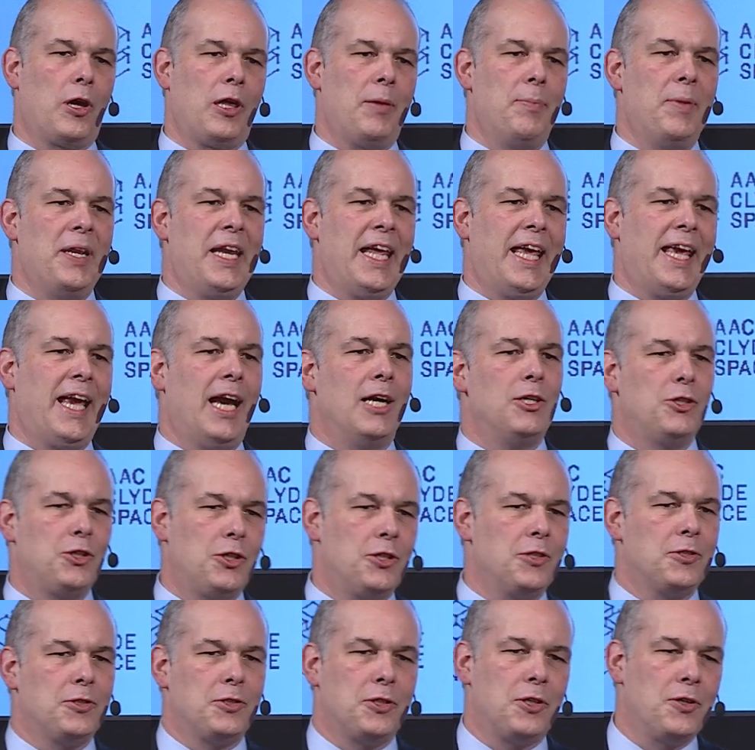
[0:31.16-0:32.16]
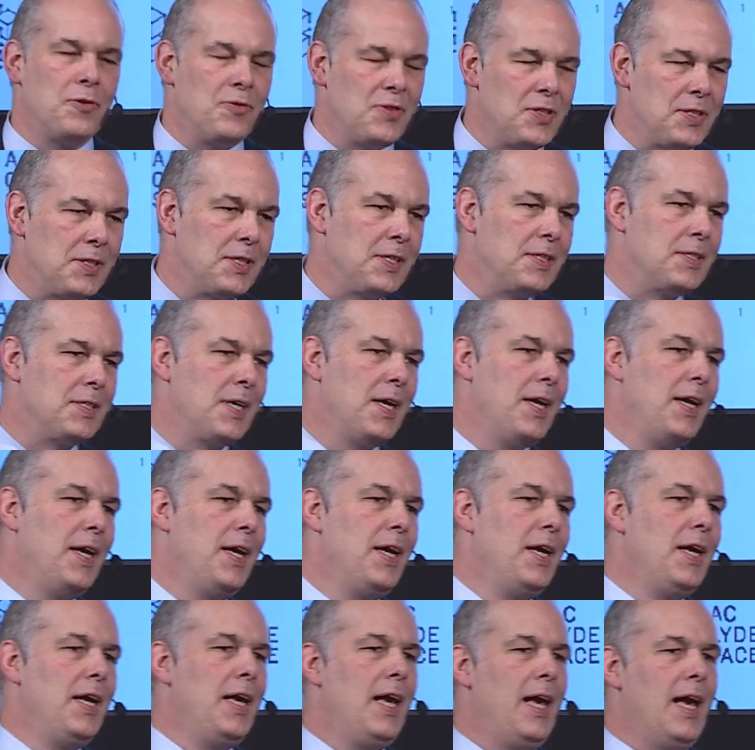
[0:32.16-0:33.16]
communication services,
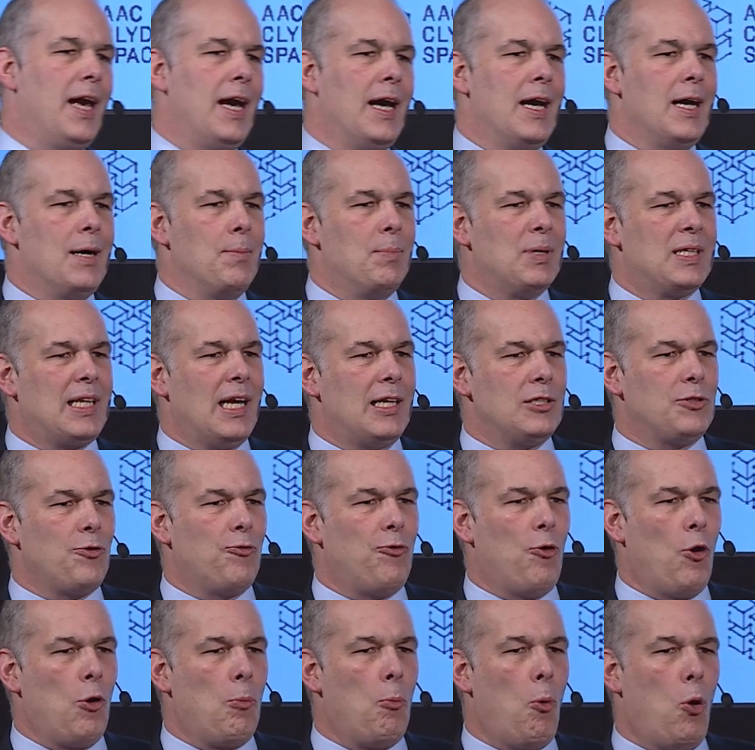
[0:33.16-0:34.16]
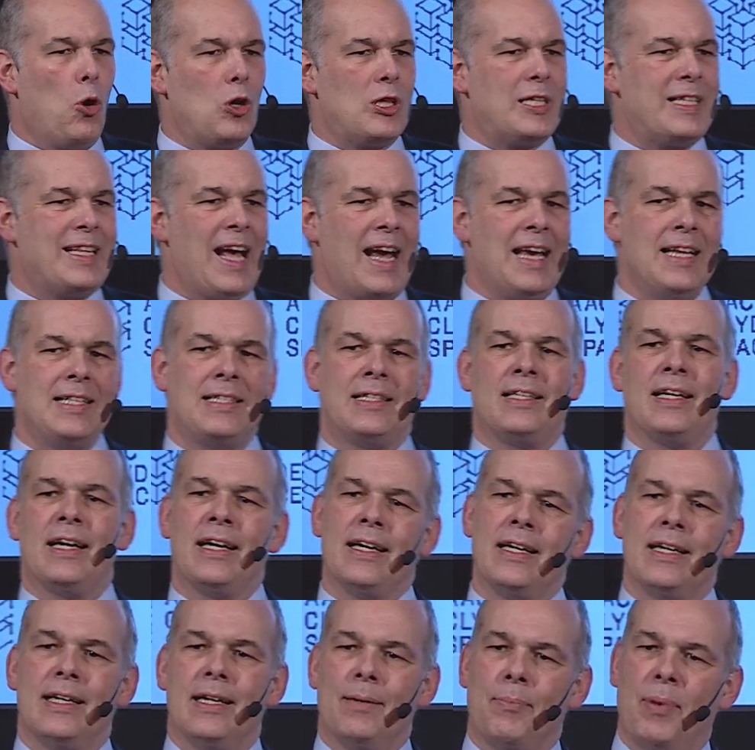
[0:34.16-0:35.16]
but also for more
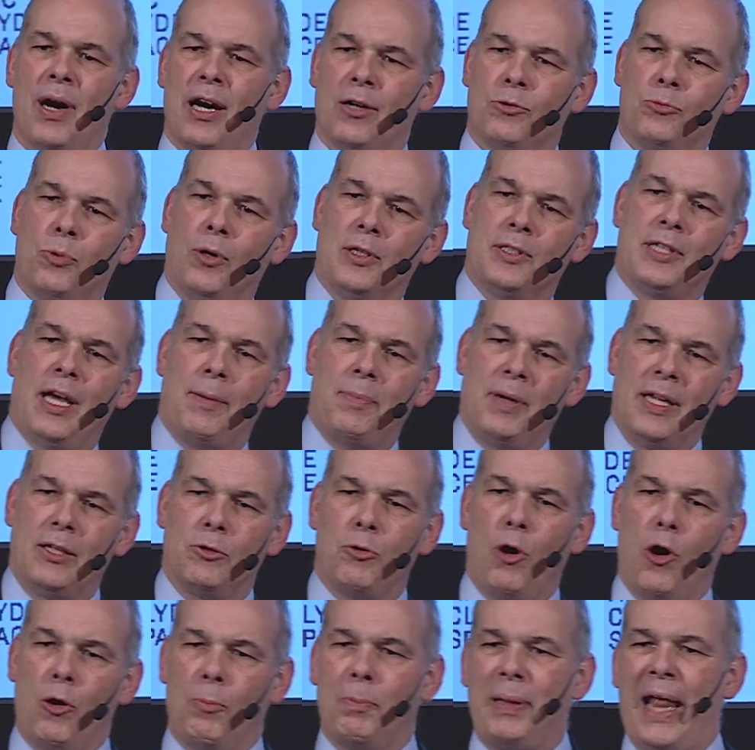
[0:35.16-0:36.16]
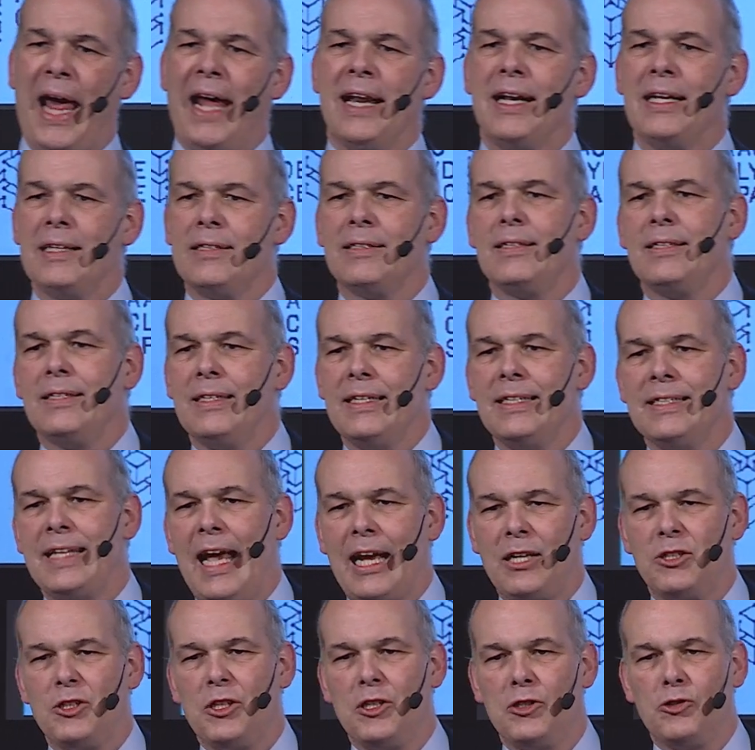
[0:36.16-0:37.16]
data about what's happening to our planet is
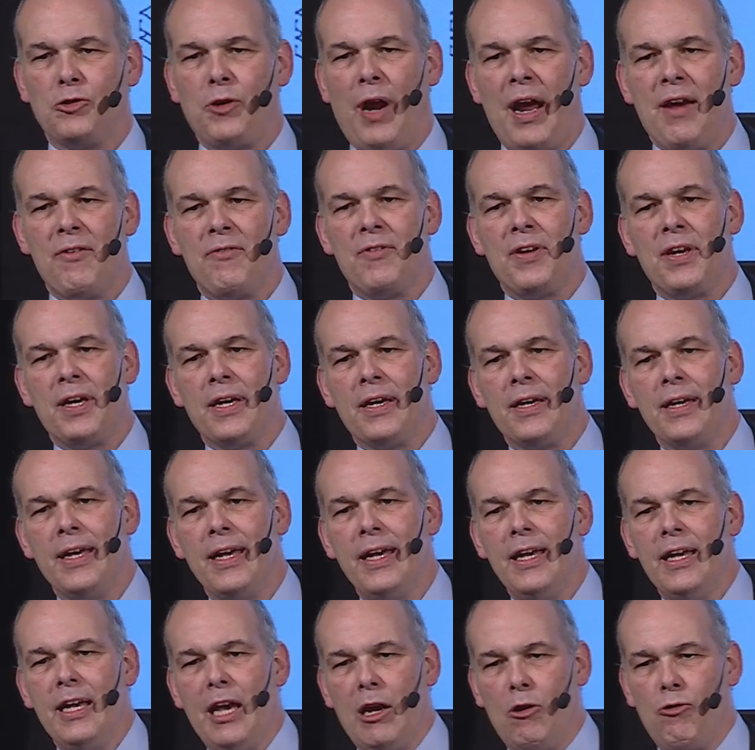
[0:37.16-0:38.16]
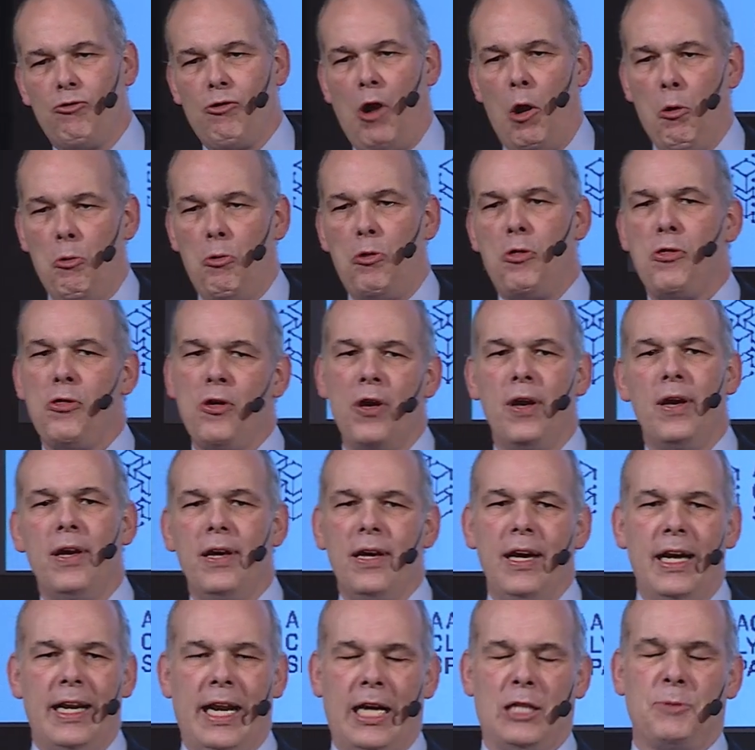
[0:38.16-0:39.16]
actually driving a growth,
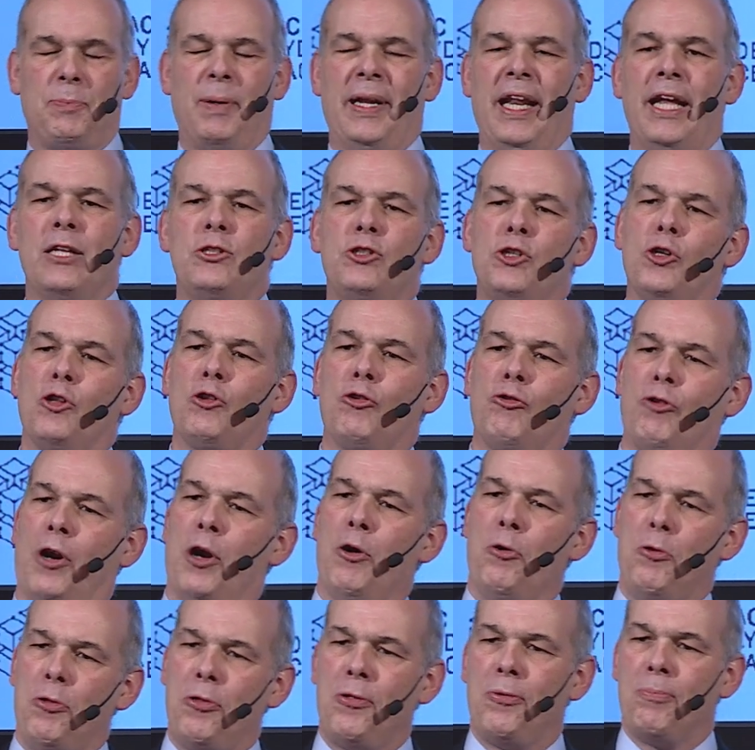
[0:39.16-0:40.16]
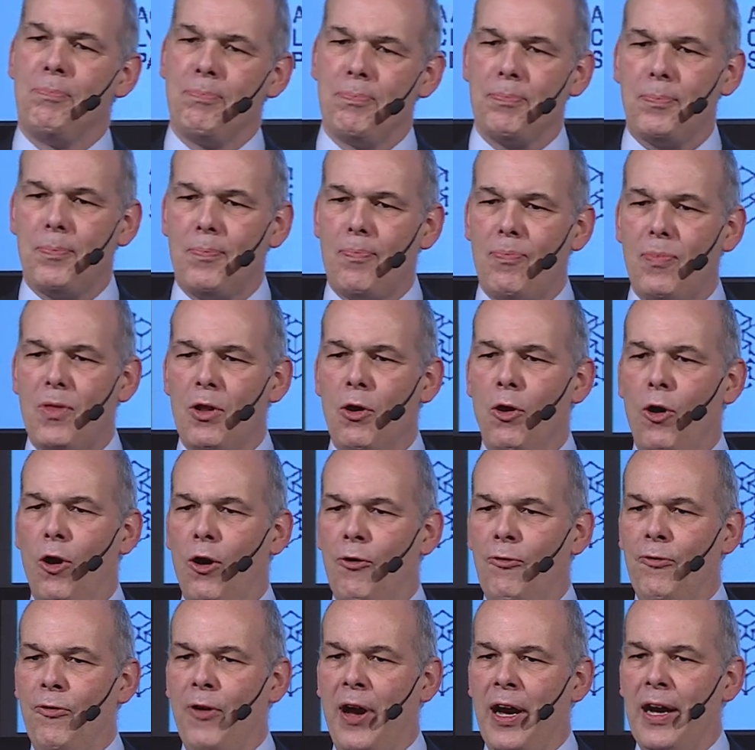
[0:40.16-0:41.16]
an exponential growth
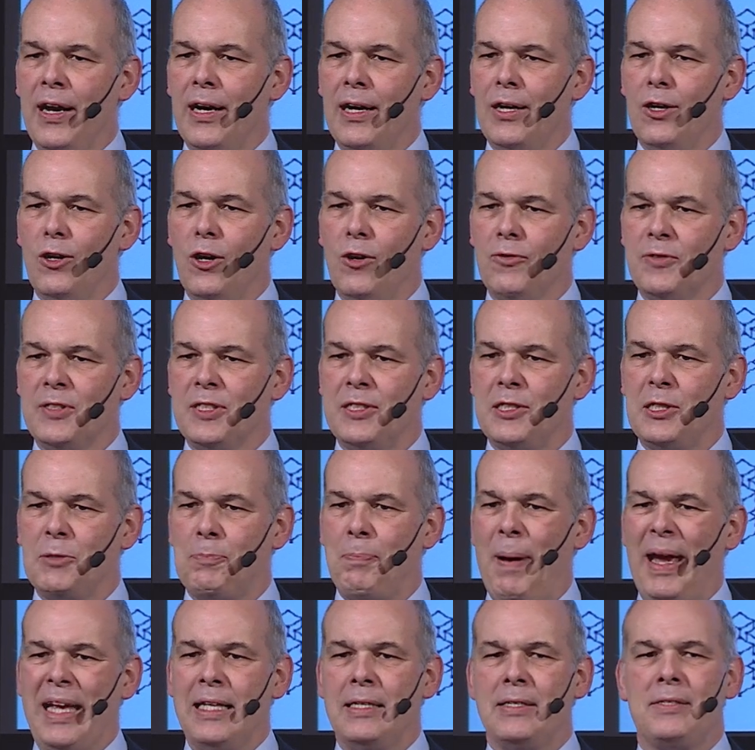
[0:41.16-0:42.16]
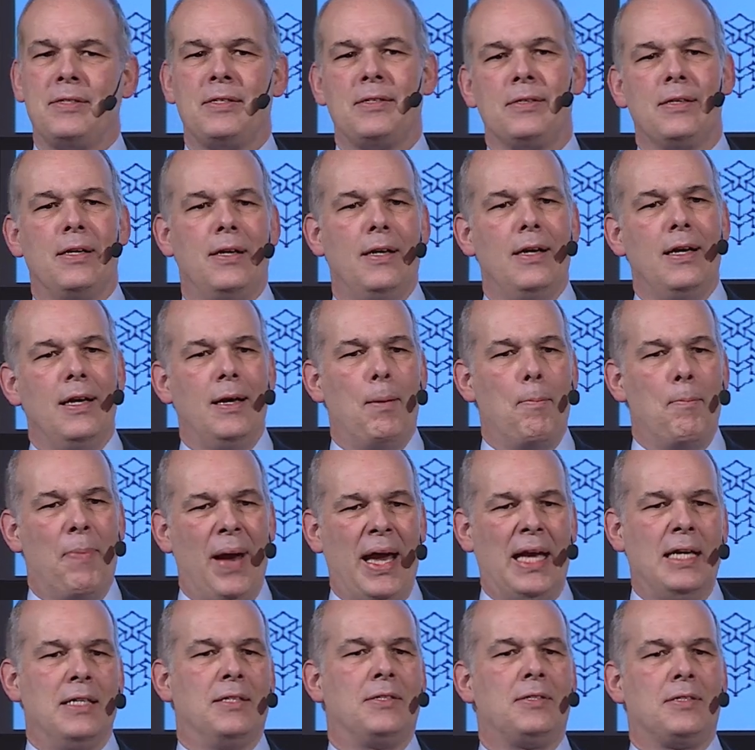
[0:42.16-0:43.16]
of
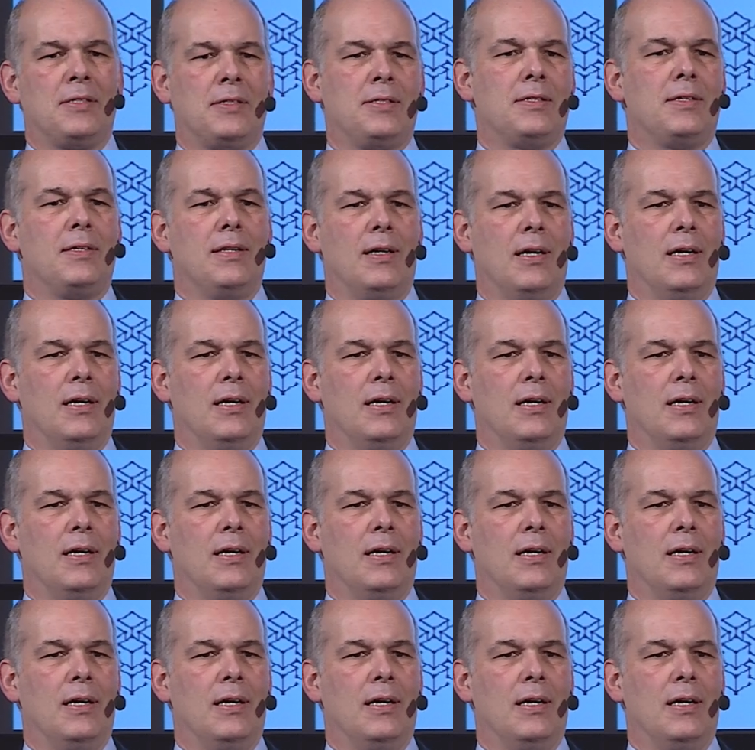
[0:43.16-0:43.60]
space-based